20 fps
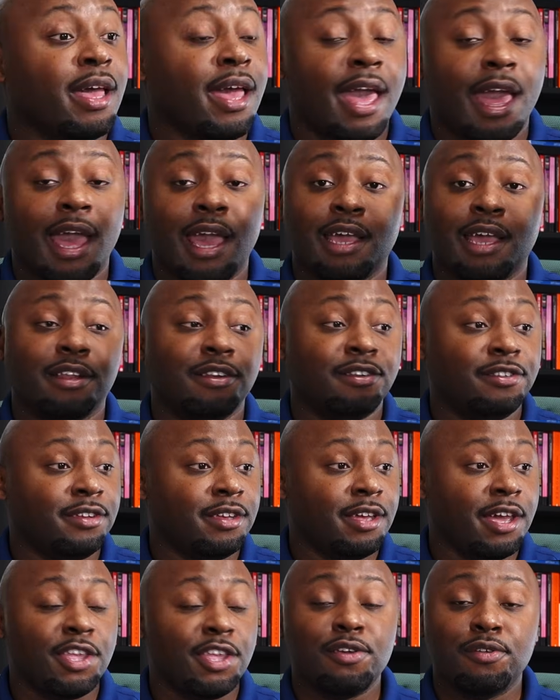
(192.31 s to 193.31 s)
Hey,
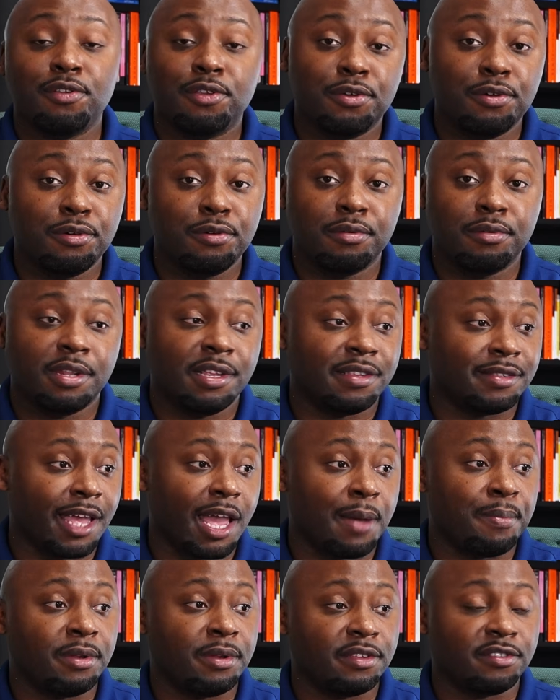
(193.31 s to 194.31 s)
can you do this
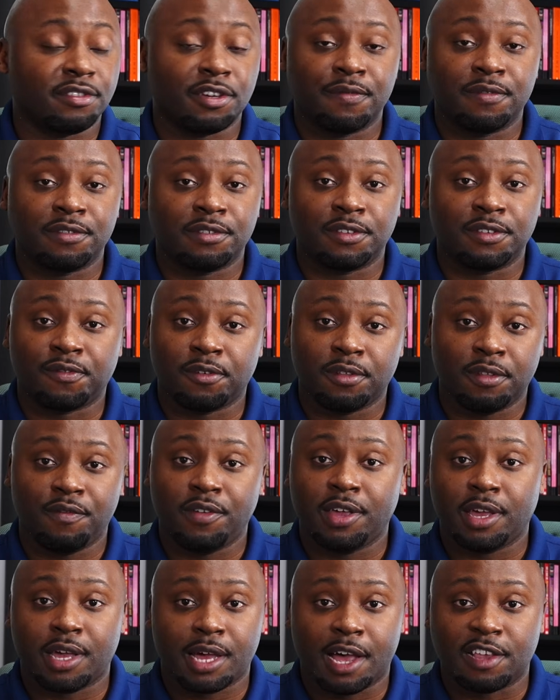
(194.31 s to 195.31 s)
ambulance services for the
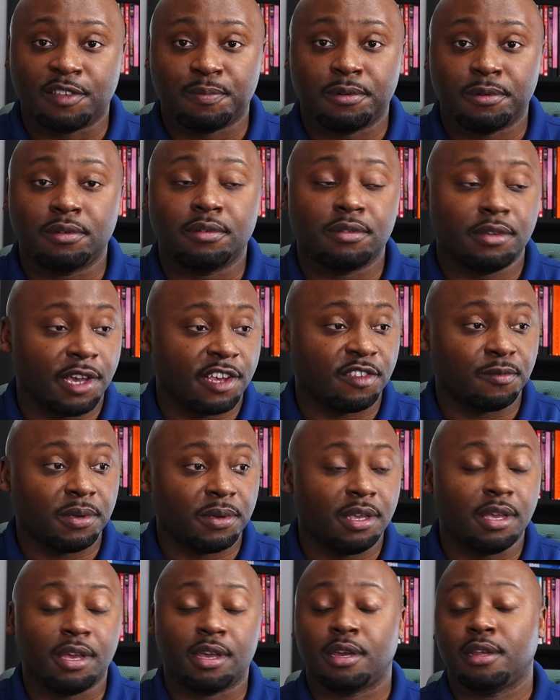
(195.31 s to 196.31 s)
VA hospital? Yes, we
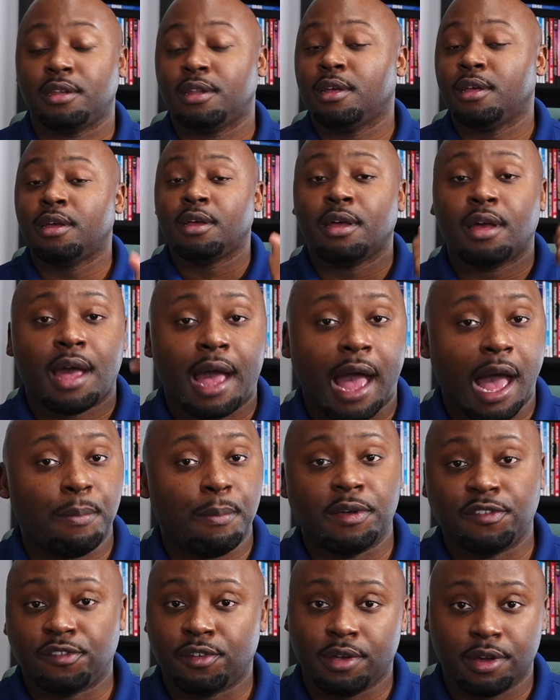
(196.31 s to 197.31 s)
can. How
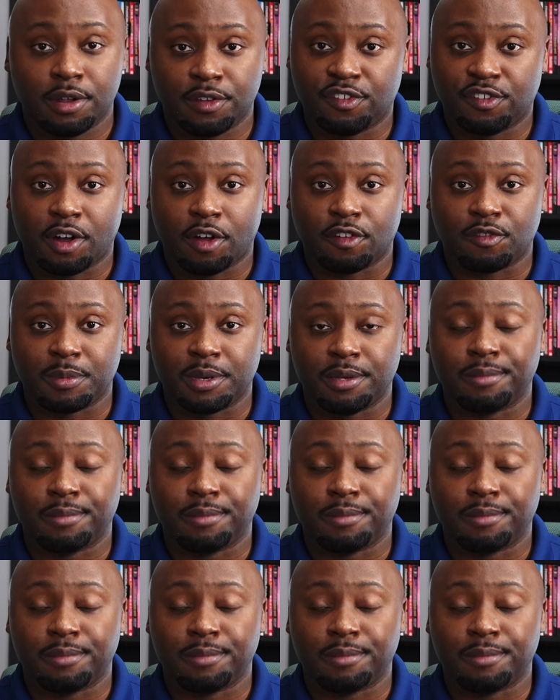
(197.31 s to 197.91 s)
much are you going to charge me?